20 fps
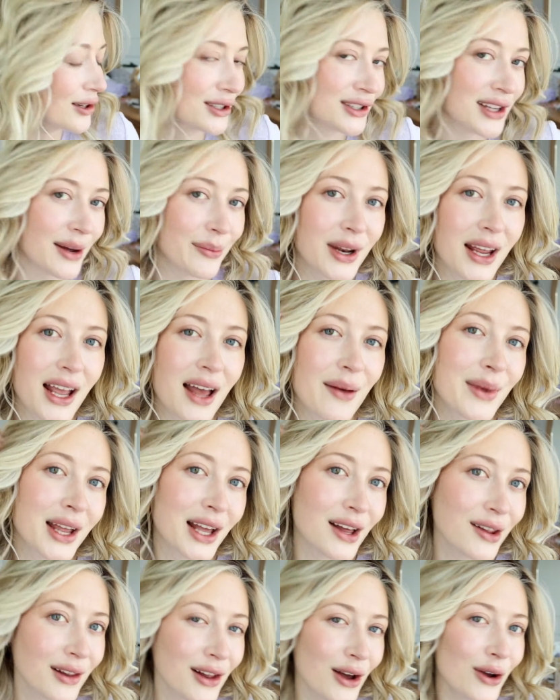So I'm gonna come in
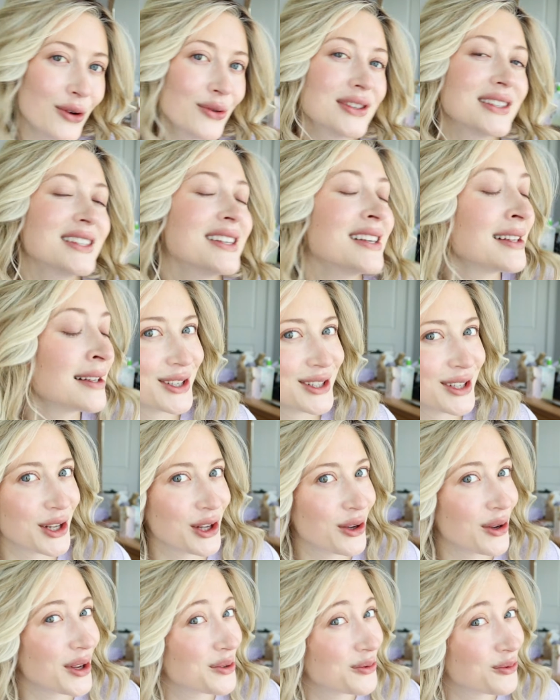close so
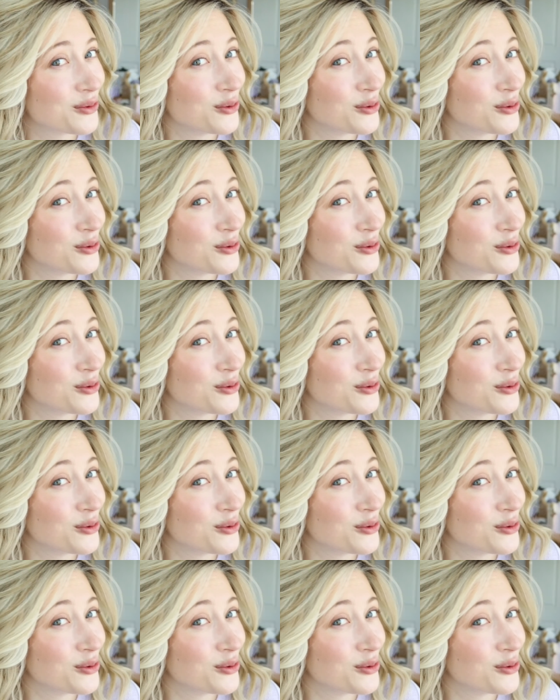you can